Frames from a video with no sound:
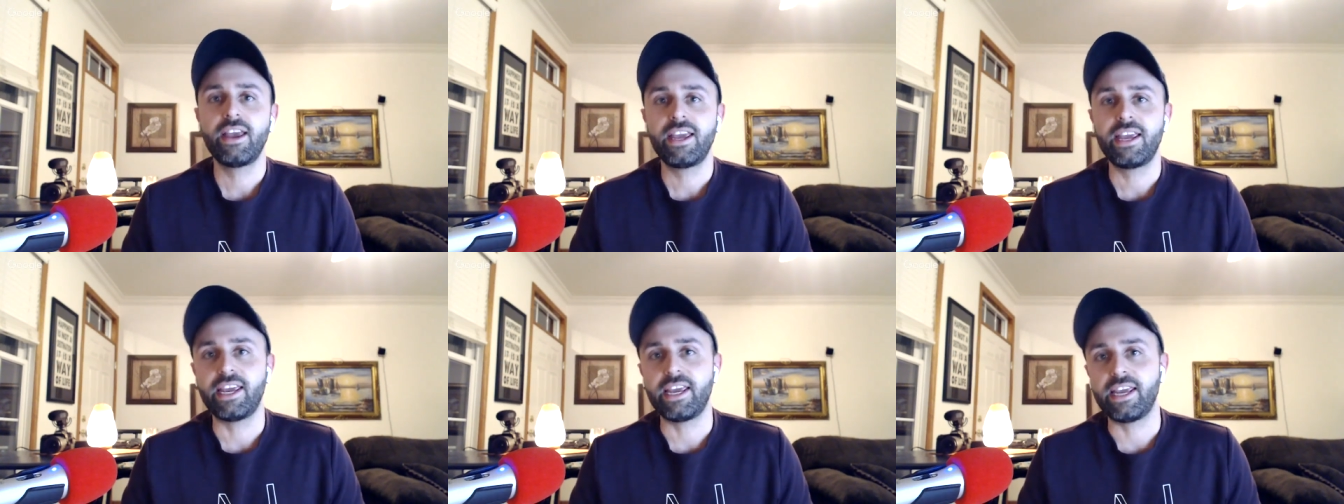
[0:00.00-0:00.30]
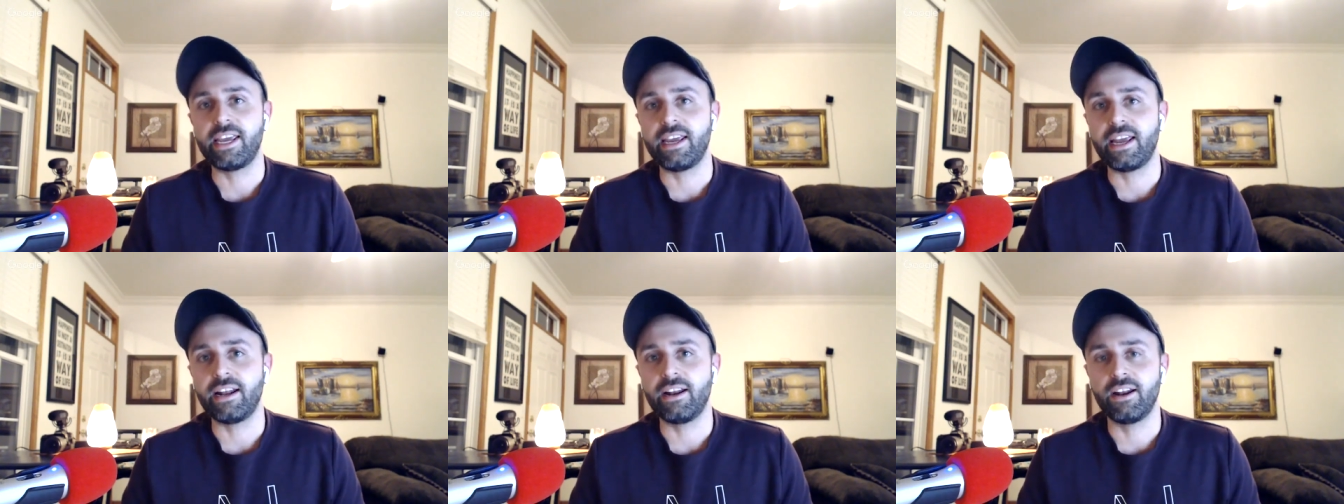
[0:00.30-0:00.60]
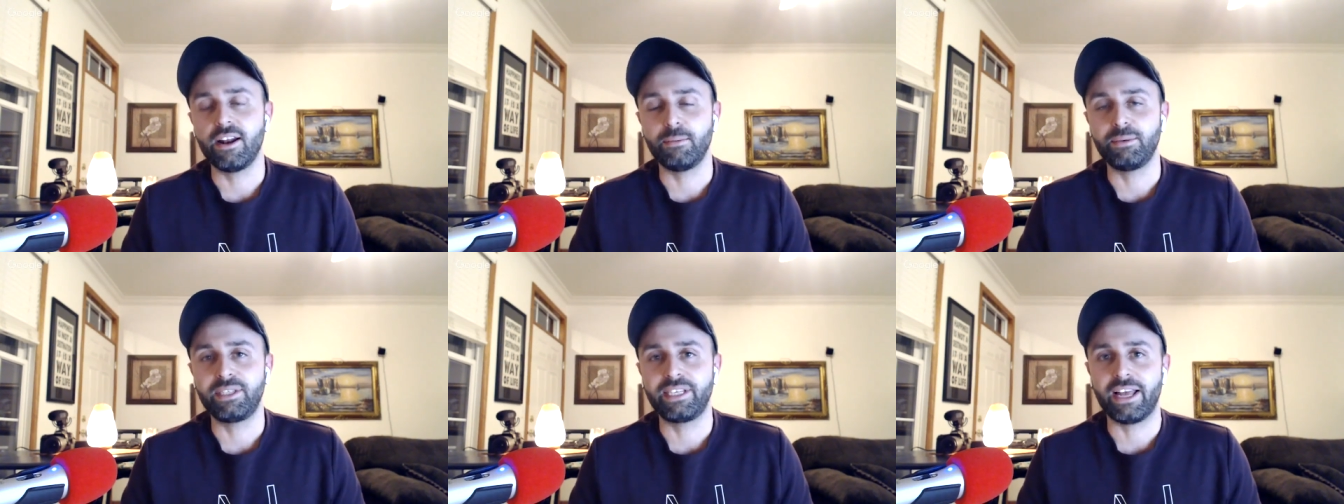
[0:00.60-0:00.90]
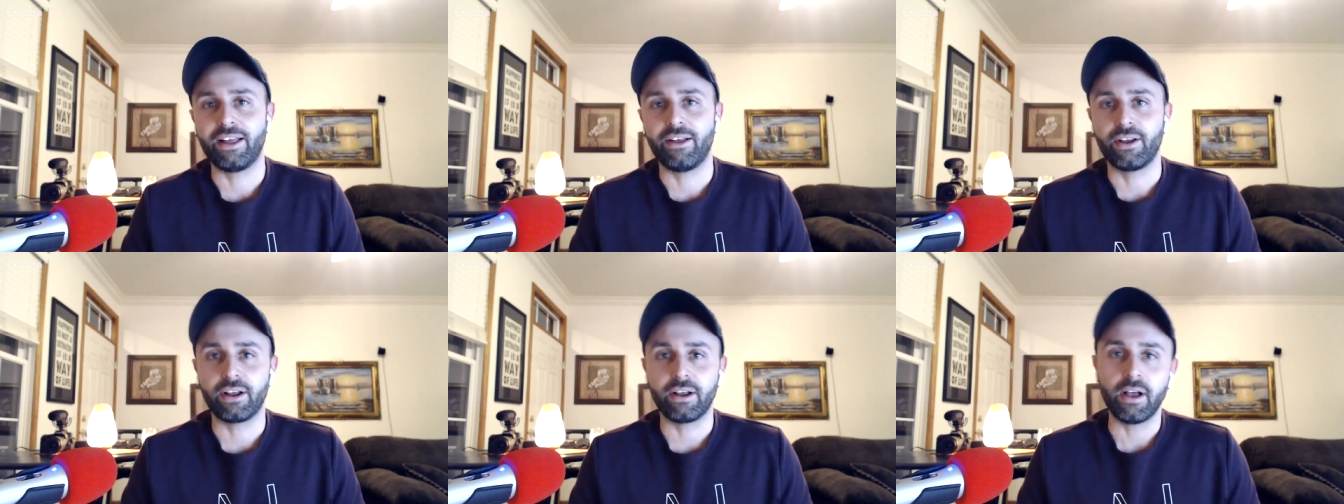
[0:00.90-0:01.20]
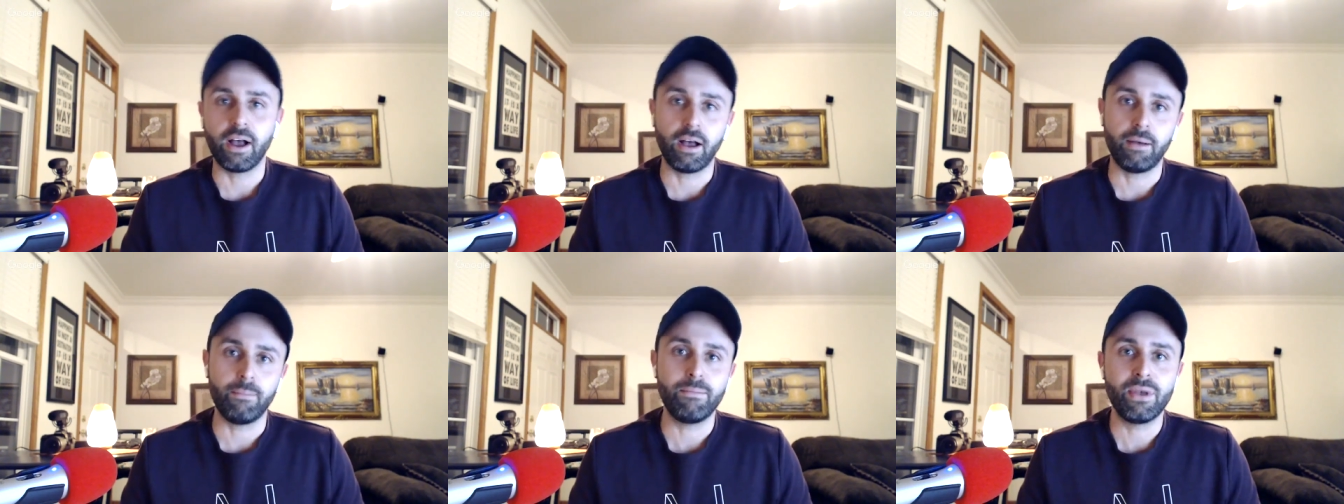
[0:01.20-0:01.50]
he ended up selling
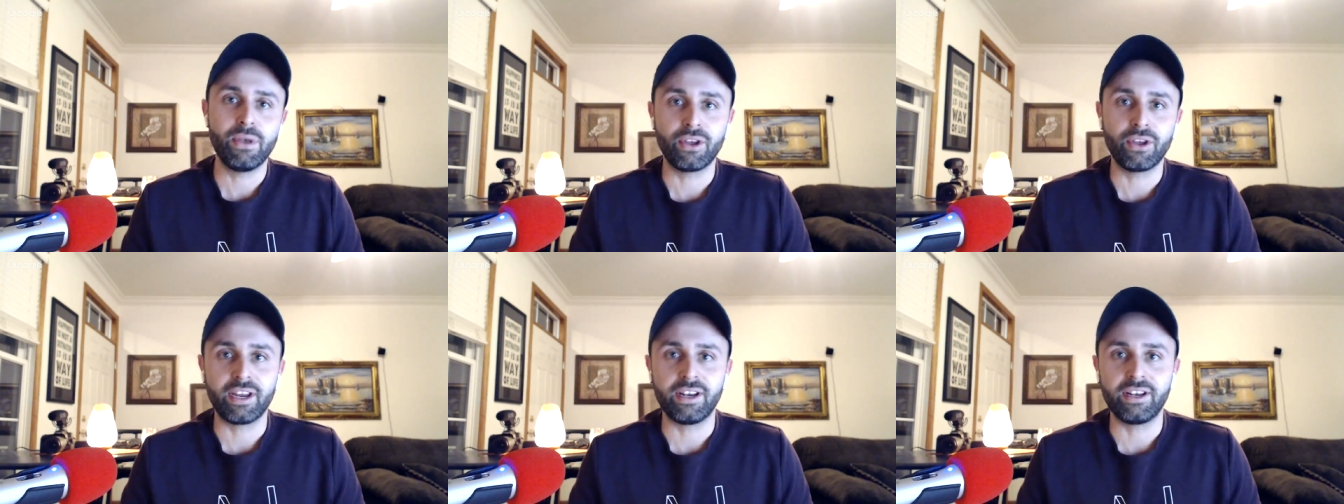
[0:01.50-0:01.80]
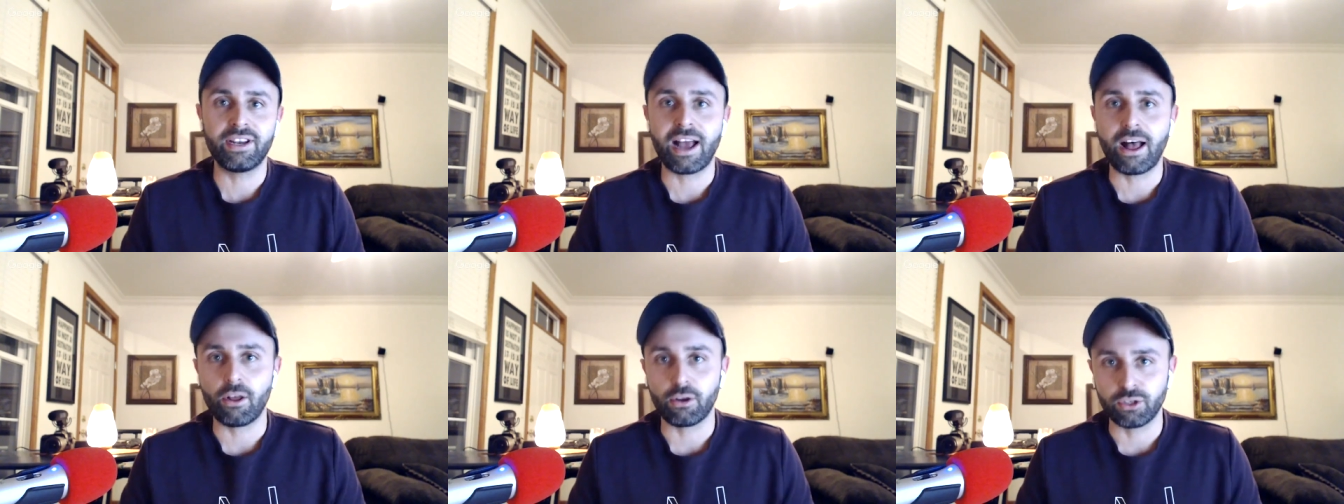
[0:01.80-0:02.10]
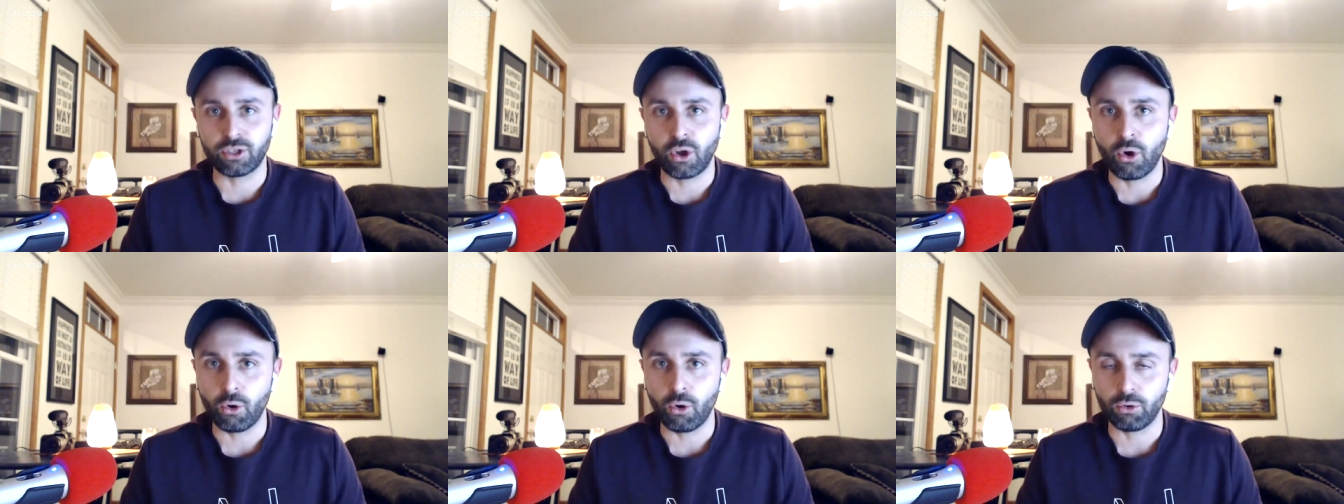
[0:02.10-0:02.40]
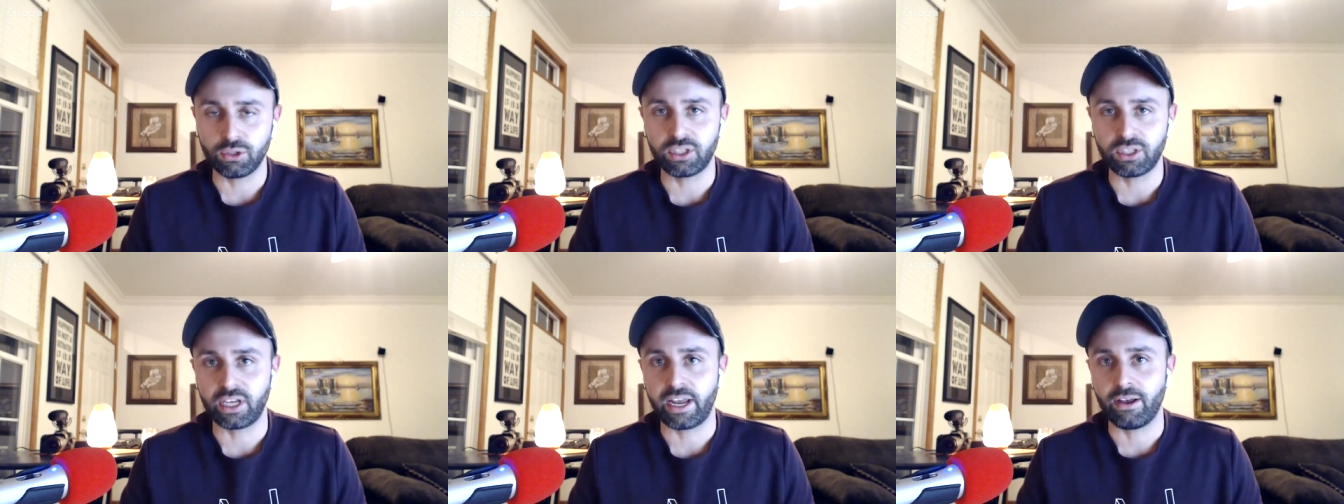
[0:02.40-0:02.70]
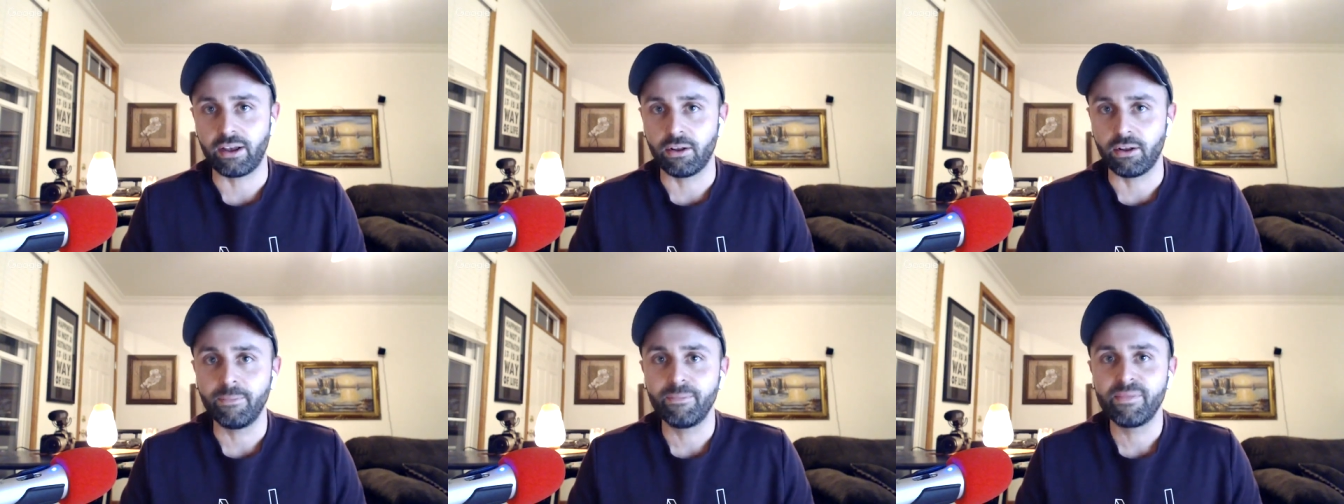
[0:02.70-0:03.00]
a million dollars
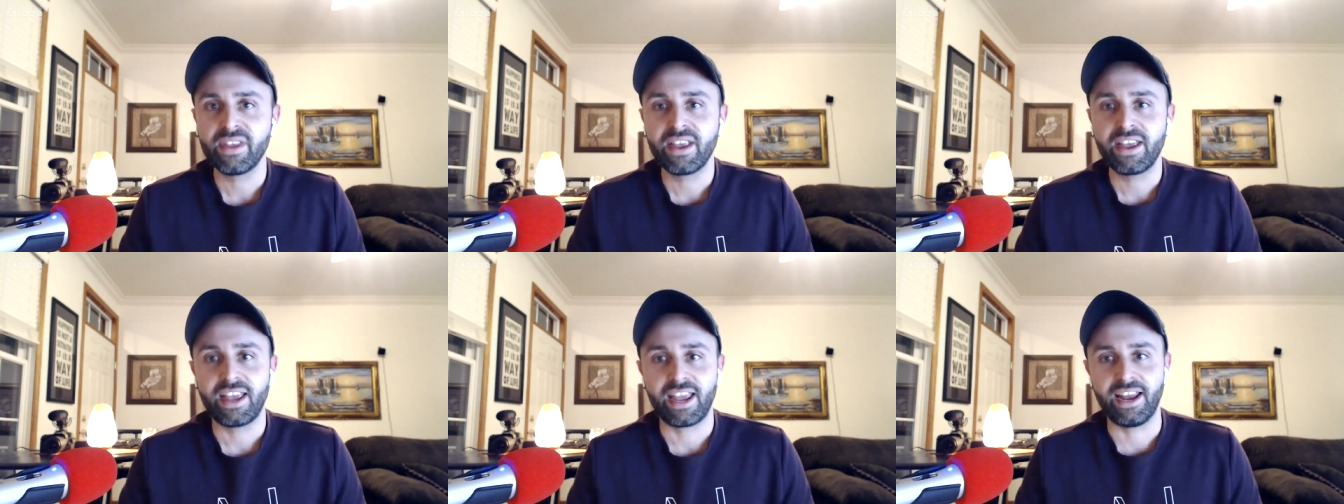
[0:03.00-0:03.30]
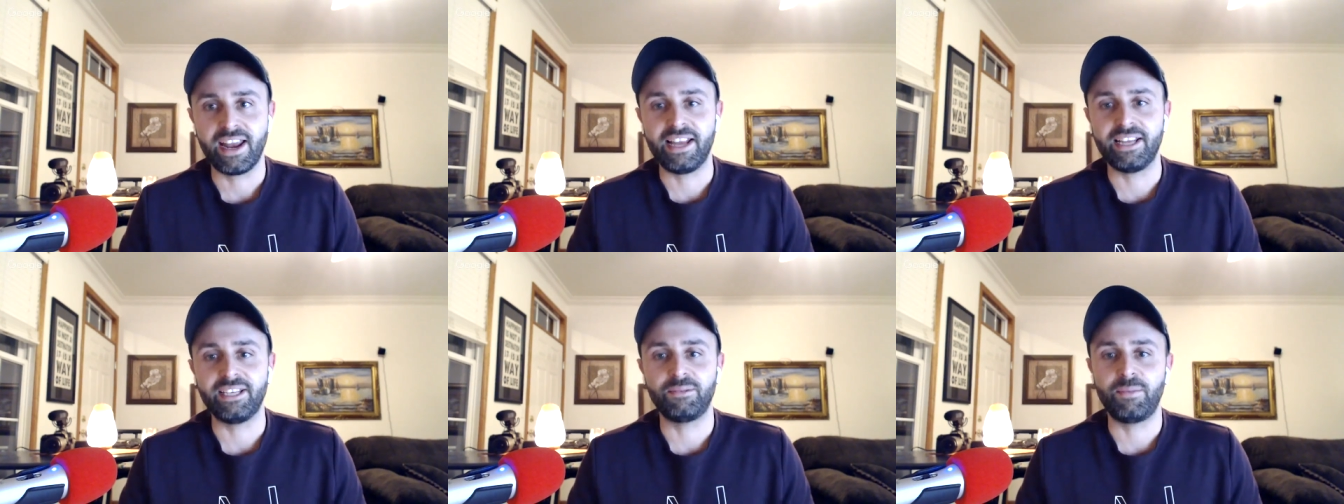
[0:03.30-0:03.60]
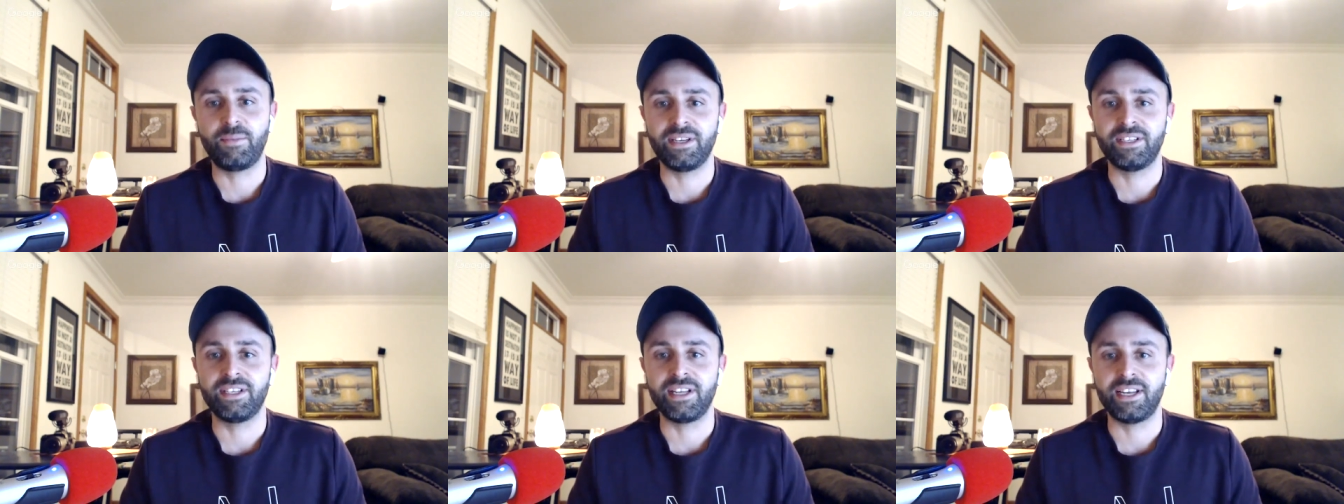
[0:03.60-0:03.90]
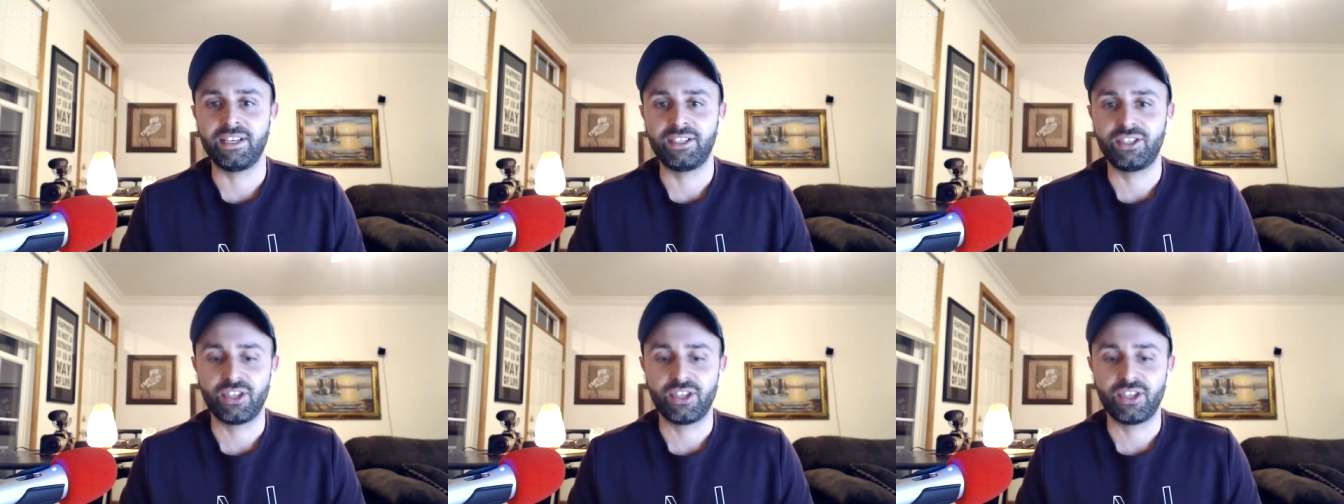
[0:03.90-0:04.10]
wholesale in his business.